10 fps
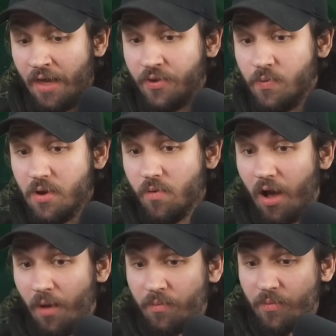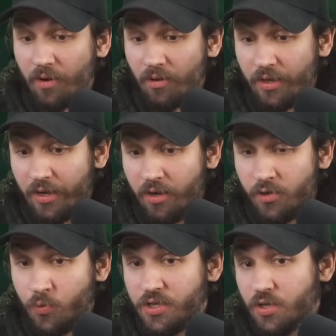I think we go Goblin Barrel
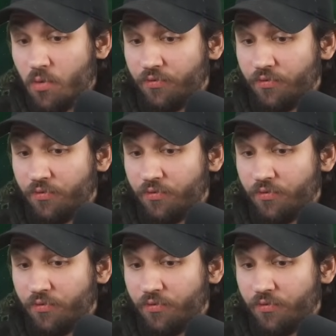here. Do we just go